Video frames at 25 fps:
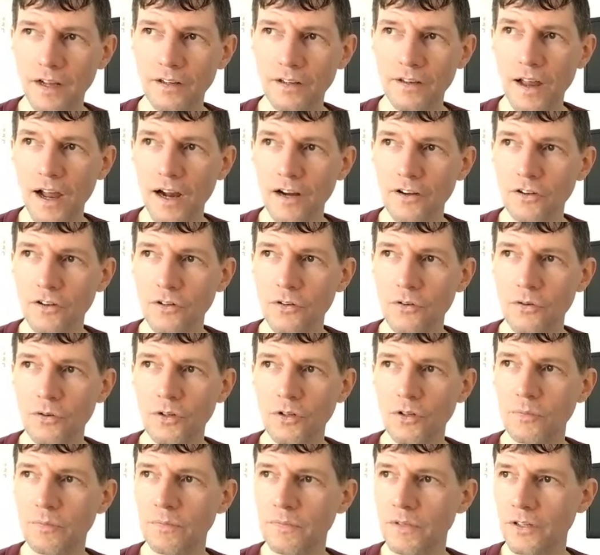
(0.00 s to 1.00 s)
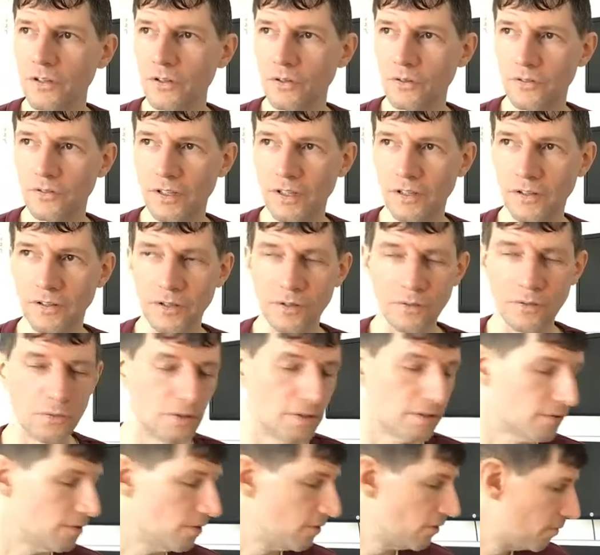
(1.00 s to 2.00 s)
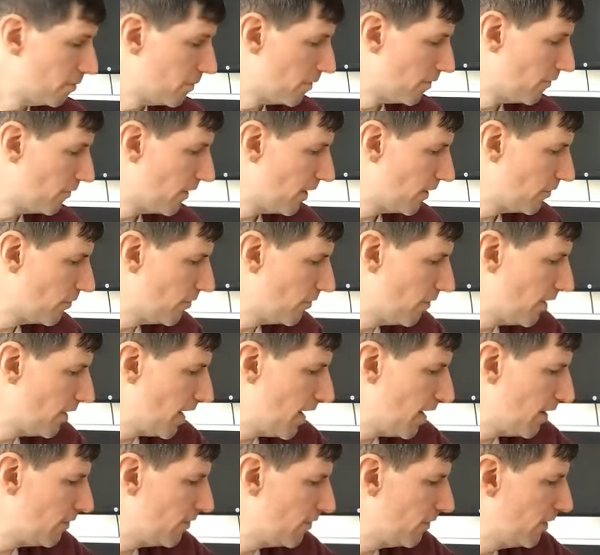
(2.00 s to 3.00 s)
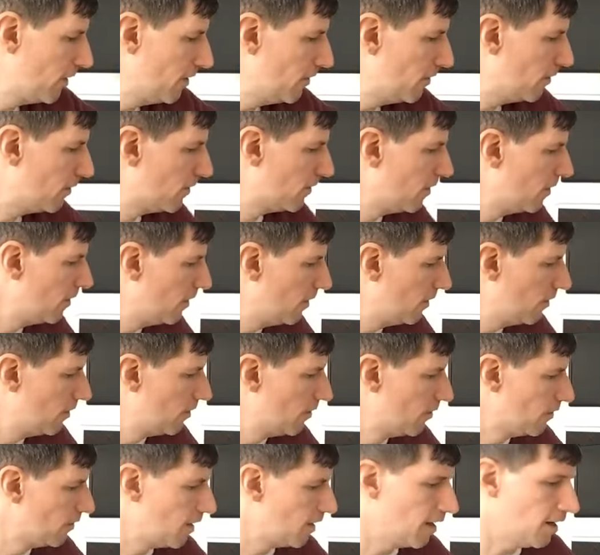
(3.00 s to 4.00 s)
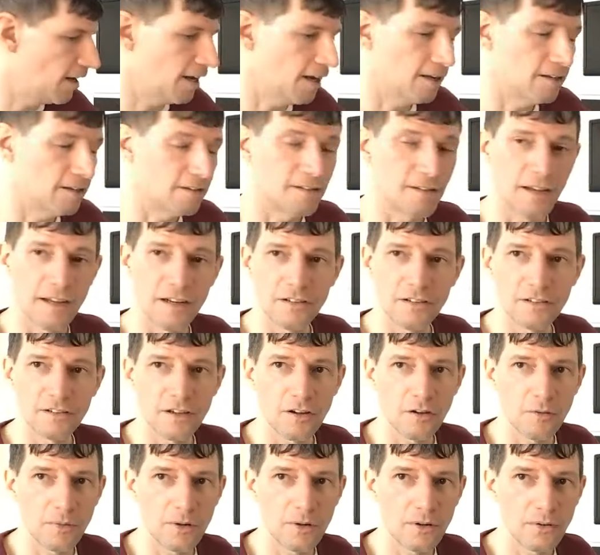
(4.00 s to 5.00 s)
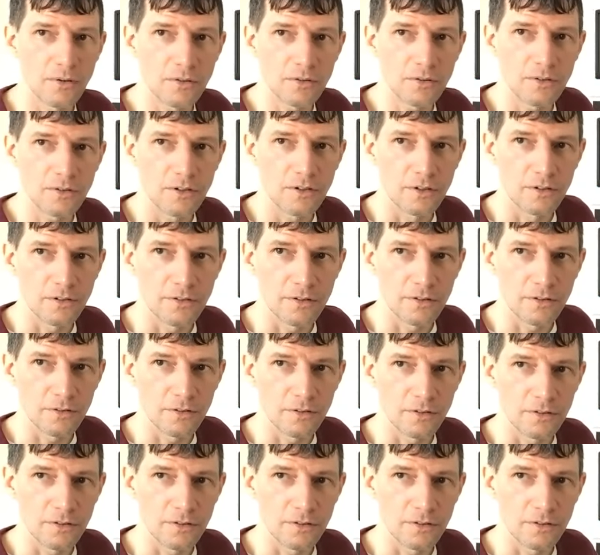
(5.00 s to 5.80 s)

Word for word: Dr. Group, you know, dealing with professional athletes, you know, that had tennis elbow, you know,